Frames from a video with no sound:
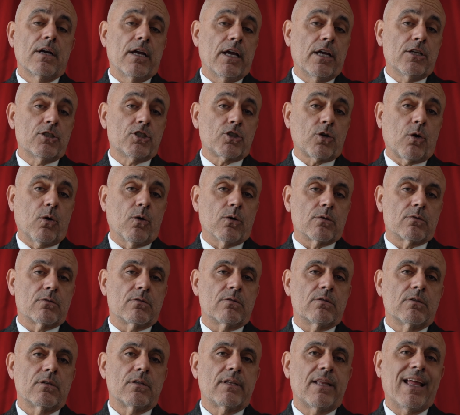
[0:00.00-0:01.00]
in
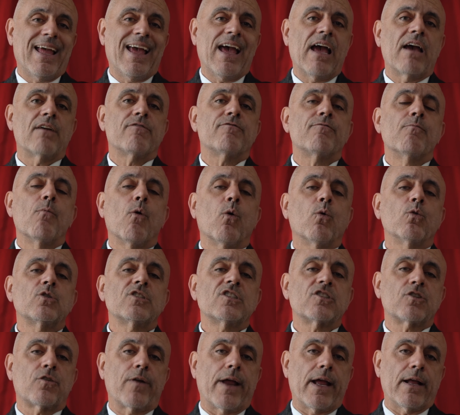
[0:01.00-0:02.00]
short, they have more
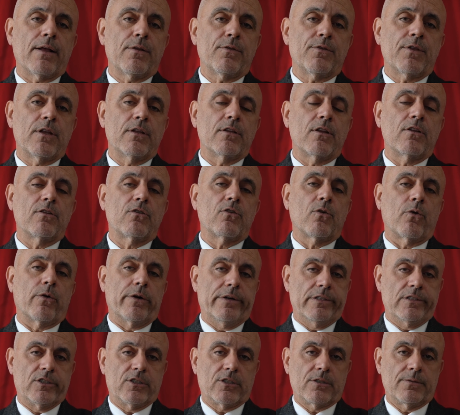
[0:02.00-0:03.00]
strength and
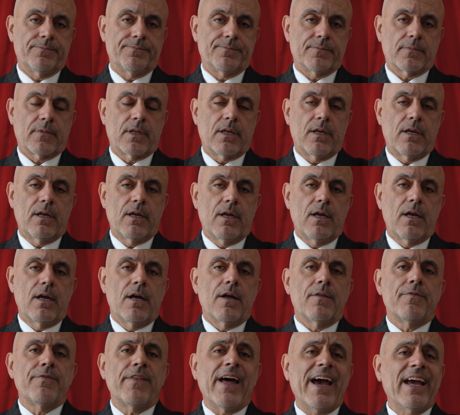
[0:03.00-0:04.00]
endurance.
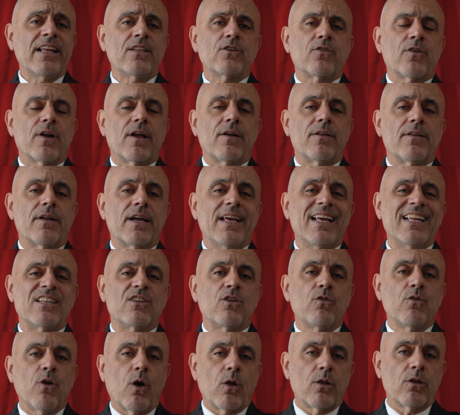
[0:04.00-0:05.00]
Neither
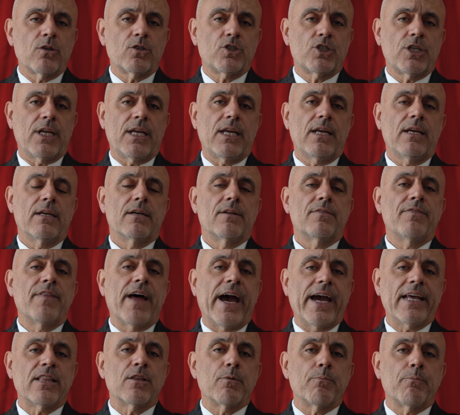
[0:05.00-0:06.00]
ideology,
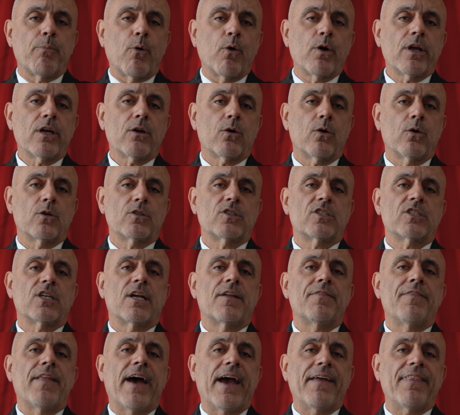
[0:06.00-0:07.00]
neither boycotts,
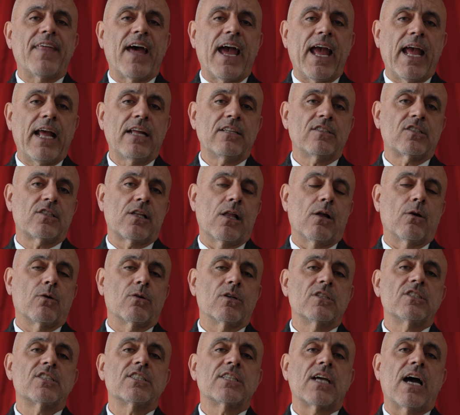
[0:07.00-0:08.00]
neither hate
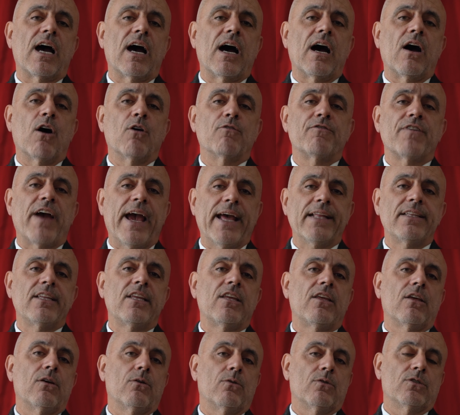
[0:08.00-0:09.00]
slogans are of any
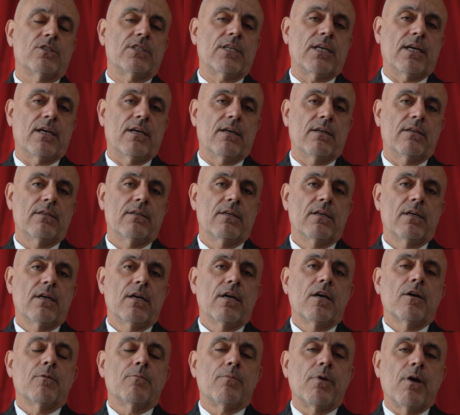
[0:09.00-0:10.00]
use here.
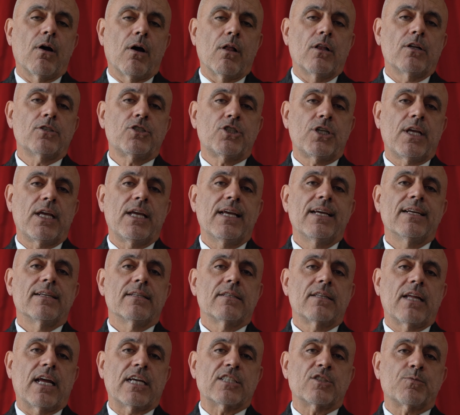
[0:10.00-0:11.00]
Biology
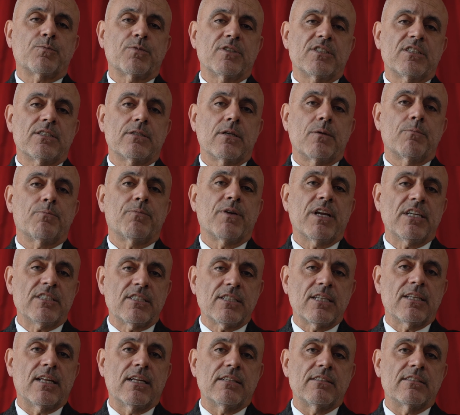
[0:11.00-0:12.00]
takes
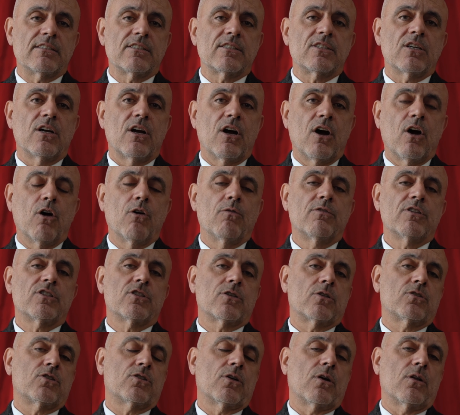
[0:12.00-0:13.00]
precedence over
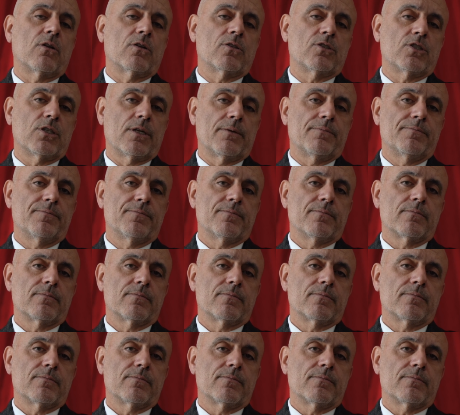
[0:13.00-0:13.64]
sociology.